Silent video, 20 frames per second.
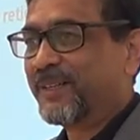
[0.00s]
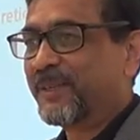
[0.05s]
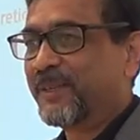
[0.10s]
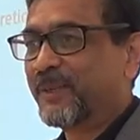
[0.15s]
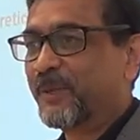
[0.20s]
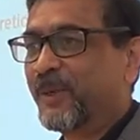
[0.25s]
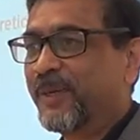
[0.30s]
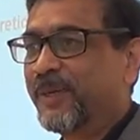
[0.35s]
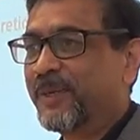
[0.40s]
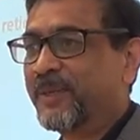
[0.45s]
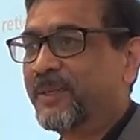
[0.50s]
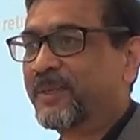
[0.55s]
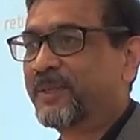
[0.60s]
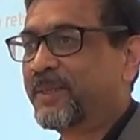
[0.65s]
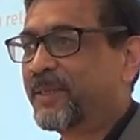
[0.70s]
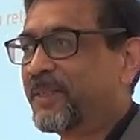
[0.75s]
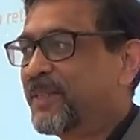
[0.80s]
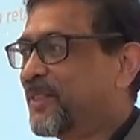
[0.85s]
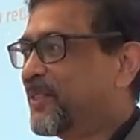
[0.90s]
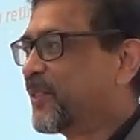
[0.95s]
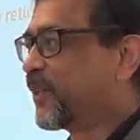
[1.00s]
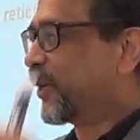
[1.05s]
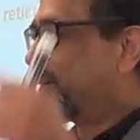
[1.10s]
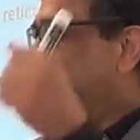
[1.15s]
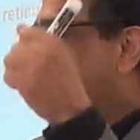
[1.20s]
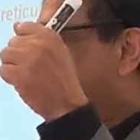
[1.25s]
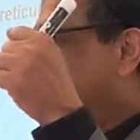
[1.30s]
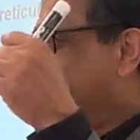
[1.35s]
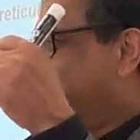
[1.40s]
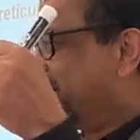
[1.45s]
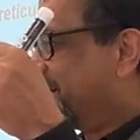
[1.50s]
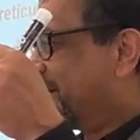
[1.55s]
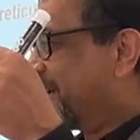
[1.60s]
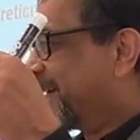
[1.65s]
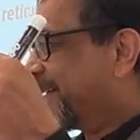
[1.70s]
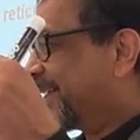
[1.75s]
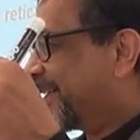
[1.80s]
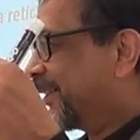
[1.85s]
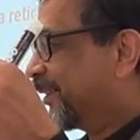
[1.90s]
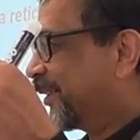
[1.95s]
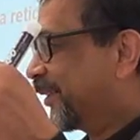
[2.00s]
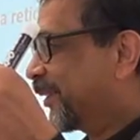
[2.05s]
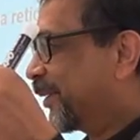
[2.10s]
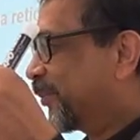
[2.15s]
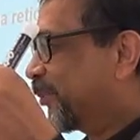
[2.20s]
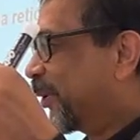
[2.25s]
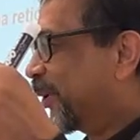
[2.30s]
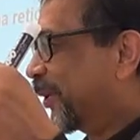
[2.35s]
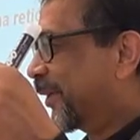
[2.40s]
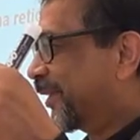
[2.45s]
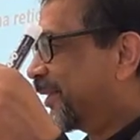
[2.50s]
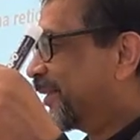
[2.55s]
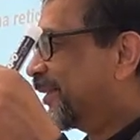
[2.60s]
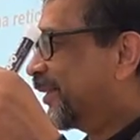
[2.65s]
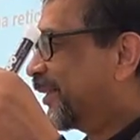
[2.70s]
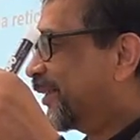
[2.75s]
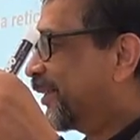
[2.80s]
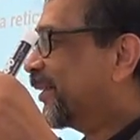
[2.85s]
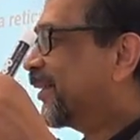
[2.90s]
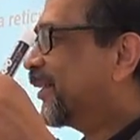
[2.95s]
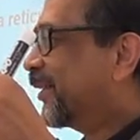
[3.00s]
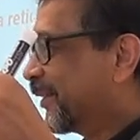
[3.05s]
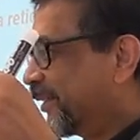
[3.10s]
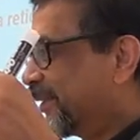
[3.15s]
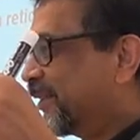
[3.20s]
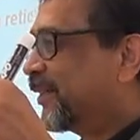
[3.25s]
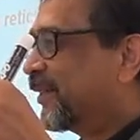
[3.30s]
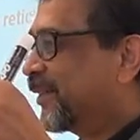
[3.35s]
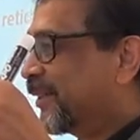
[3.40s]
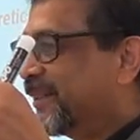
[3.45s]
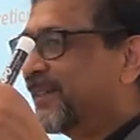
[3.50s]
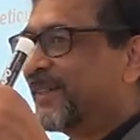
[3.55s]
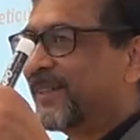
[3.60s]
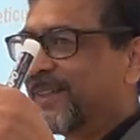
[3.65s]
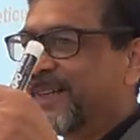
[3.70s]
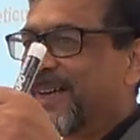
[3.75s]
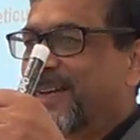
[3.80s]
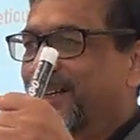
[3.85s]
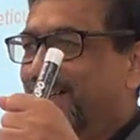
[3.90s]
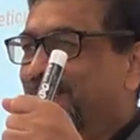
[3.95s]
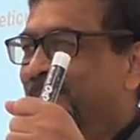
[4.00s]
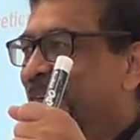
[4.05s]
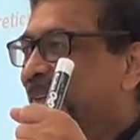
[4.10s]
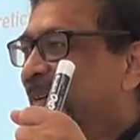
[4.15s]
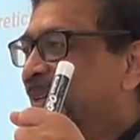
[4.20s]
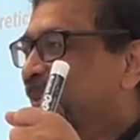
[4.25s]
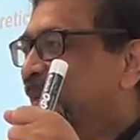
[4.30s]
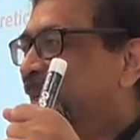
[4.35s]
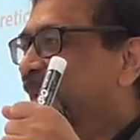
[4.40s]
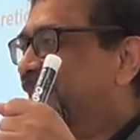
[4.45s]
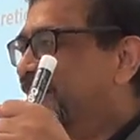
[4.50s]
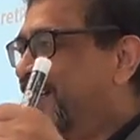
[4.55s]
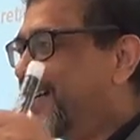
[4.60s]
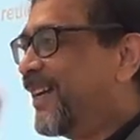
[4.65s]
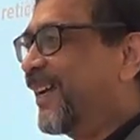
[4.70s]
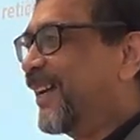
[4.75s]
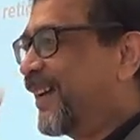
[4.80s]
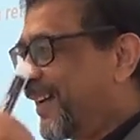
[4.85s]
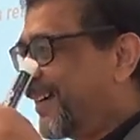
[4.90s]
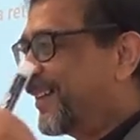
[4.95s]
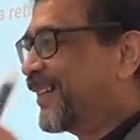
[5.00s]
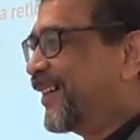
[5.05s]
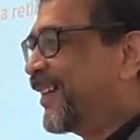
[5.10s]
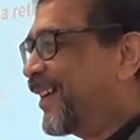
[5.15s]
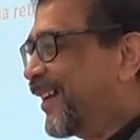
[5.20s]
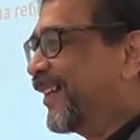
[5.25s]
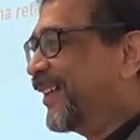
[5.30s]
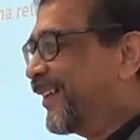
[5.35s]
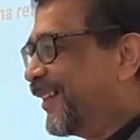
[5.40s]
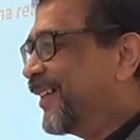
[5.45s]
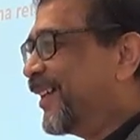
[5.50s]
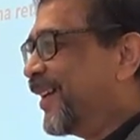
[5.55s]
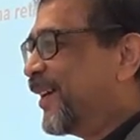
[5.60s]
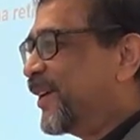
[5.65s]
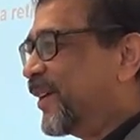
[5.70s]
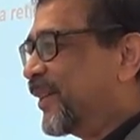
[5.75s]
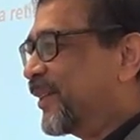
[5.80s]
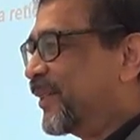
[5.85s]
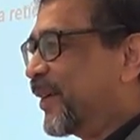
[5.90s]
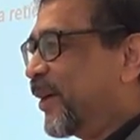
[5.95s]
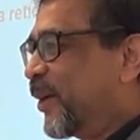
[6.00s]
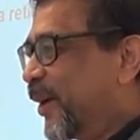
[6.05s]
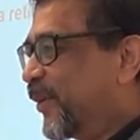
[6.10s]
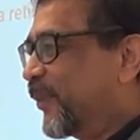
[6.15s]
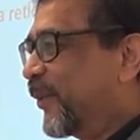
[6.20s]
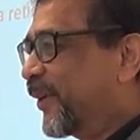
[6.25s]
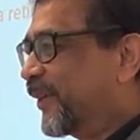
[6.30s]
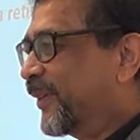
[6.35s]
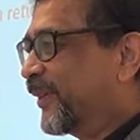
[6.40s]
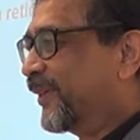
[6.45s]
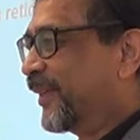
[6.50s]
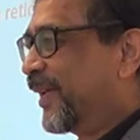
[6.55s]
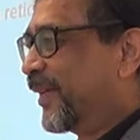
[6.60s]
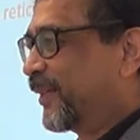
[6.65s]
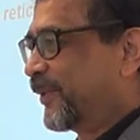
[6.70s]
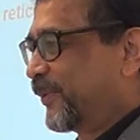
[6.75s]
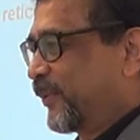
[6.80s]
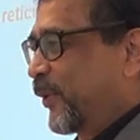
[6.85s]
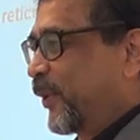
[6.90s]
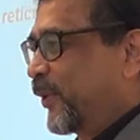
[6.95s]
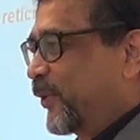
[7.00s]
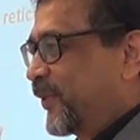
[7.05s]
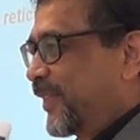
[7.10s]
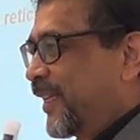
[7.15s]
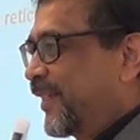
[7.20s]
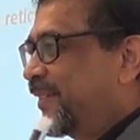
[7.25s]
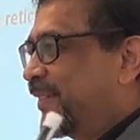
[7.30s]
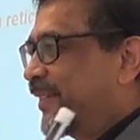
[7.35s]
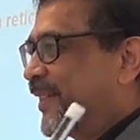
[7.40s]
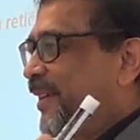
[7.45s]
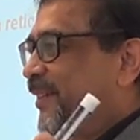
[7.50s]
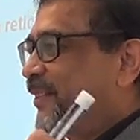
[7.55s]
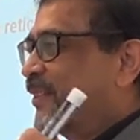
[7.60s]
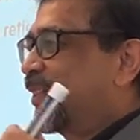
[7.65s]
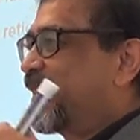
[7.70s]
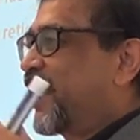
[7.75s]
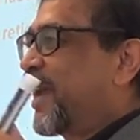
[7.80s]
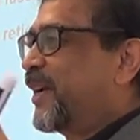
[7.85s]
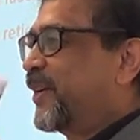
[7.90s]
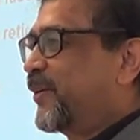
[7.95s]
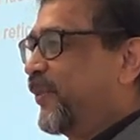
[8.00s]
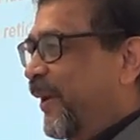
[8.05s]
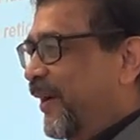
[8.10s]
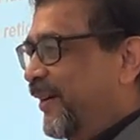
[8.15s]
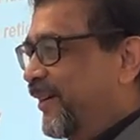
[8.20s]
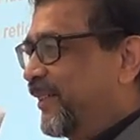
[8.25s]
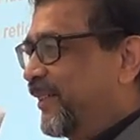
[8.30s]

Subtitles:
Will increase your adrenaline in the body, right? So adrenaline is the hormone that produces excitement